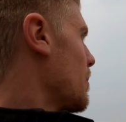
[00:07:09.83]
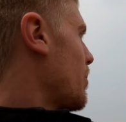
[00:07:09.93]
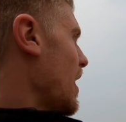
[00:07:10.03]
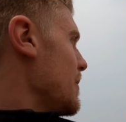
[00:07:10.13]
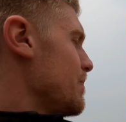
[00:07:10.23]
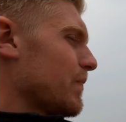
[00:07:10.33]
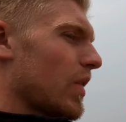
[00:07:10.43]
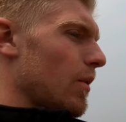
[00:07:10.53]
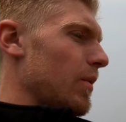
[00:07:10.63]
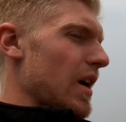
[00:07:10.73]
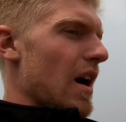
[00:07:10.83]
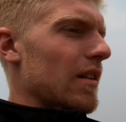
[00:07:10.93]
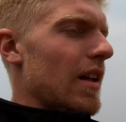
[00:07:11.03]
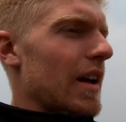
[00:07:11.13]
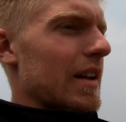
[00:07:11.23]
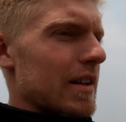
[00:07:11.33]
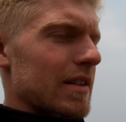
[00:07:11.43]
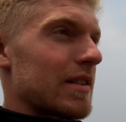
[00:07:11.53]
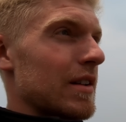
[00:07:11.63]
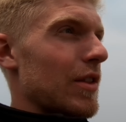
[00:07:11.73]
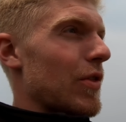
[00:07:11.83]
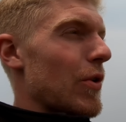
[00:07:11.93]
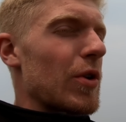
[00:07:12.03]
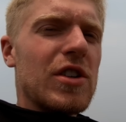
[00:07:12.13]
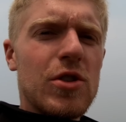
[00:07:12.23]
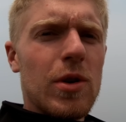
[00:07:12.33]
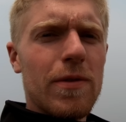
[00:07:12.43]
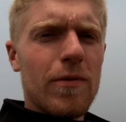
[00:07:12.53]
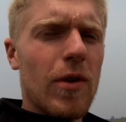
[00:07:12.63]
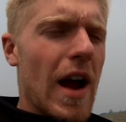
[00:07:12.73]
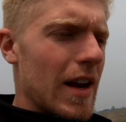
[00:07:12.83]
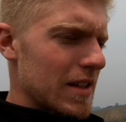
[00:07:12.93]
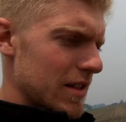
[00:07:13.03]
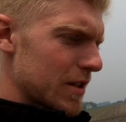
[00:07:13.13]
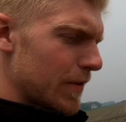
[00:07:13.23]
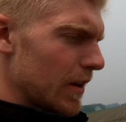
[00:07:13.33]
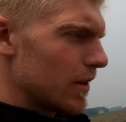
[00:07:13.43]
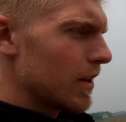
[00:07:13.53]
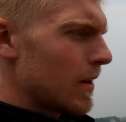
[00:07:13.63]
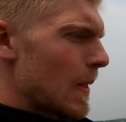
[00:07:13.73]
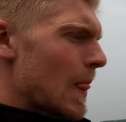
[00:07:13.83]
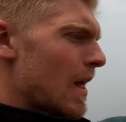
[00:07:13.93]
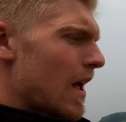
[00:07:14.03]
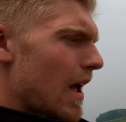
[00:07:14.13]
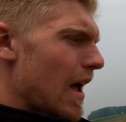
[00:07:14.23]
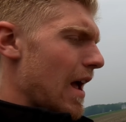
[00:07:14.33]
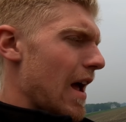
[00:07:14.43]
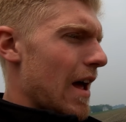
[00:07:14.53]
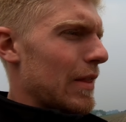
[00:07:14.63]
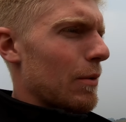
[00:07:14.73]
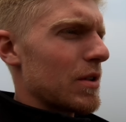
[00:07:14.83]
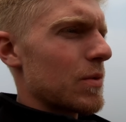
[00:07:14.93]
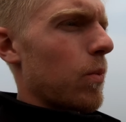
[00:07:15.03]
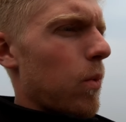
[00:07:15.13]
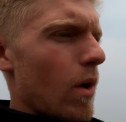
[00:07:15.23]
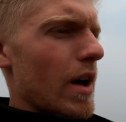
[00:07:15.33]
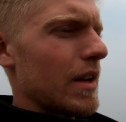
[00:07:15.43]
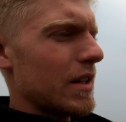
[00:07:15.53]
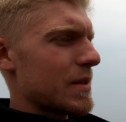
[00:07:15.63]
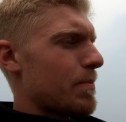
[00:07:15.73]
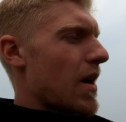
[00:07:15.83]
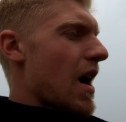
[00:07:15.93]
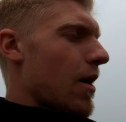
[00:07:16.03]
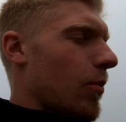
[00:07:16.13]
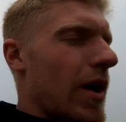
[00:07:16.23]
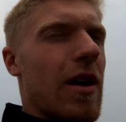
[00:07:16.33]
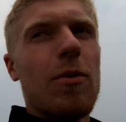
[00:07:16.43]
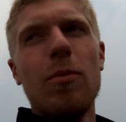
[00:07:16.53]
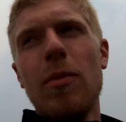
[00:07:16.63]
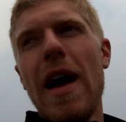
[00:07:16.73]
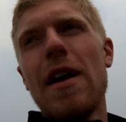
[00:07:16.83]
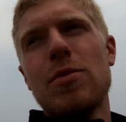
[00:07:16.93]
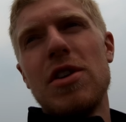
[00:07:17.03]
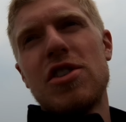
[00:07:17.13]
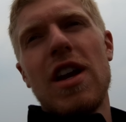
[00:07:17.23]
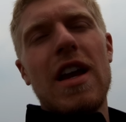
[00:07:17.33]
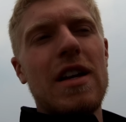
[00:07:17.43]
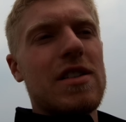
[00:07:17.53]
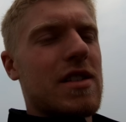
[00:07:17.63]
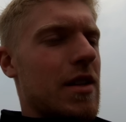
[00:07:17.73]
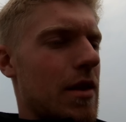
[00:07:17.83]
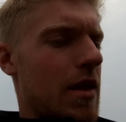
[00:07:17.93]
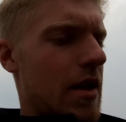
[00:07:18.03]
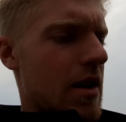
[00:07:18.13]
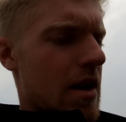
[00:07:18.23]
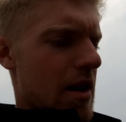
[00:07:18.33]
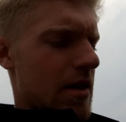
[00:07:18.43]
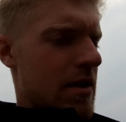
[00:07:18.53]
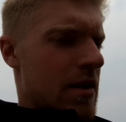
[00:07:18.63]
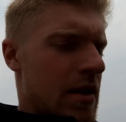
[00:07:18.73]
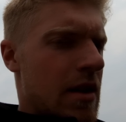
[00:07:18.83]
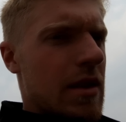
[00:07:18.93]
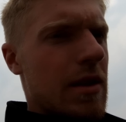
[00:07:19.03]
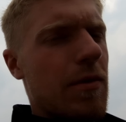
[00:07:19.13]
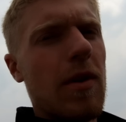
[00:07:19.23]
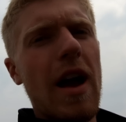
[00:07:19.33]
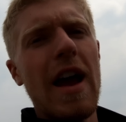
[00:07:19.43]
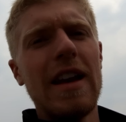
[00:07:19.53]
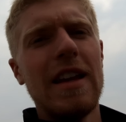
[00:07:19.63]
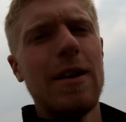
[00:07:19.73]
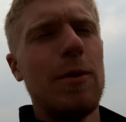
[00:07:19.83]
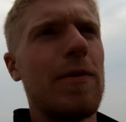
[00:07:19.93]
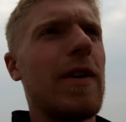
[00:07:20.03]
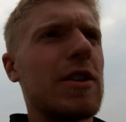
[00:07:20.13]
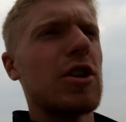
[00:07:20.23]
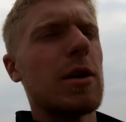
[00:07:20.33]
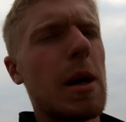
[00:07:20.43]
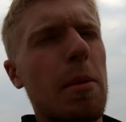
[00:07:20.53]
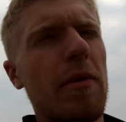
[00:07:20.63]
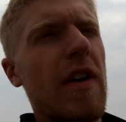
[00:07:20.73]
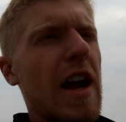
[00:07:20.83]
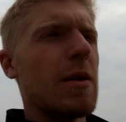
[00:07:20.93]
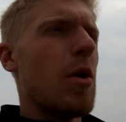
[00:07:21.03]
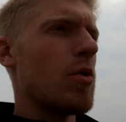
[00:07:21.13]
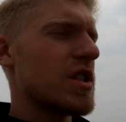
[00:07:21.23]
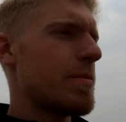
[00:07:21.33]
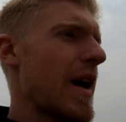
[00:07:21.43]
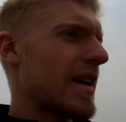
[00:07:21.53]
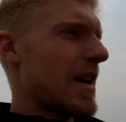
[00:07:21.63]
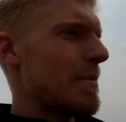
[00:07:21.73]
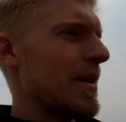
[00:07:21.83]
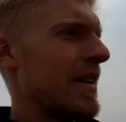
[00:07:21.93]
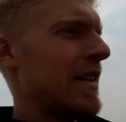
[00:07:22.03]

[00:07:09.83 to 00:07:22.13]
But we got like 32 different varieties in this field and there was one spot where after we changed the uh, the variety, we forgot to hook a couple vacuum hoses back up.